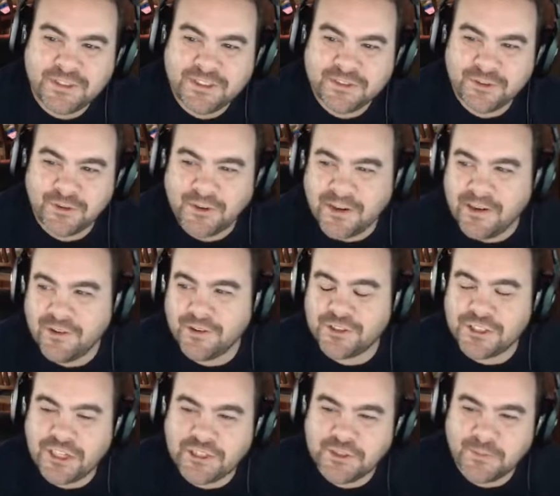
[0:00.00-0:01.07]
are
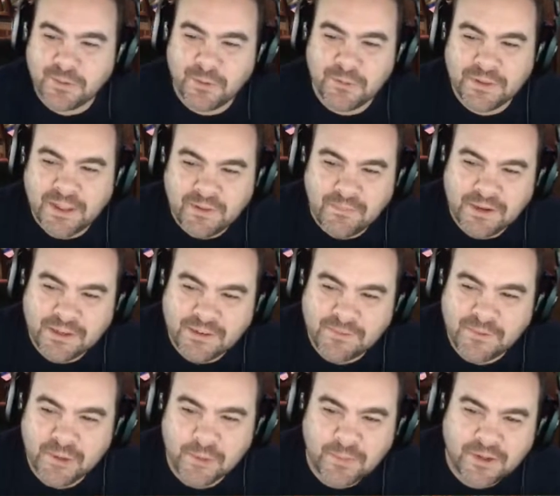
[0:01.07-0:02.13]
interchangeable, would that make you
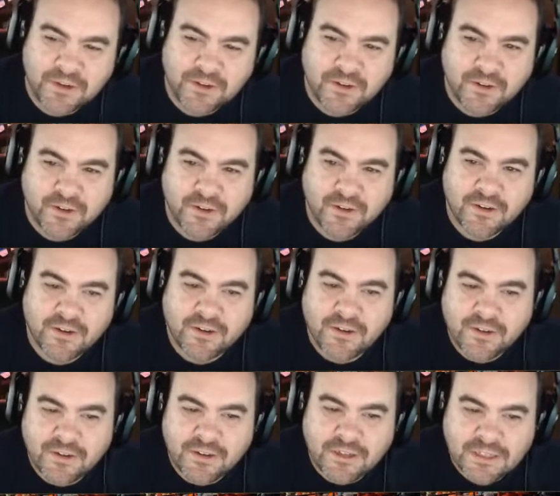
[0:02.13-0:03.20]
feel better?
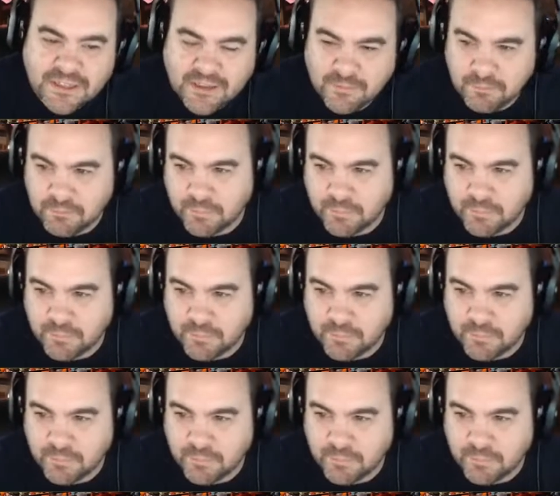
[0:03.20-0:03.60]
And I'm pretty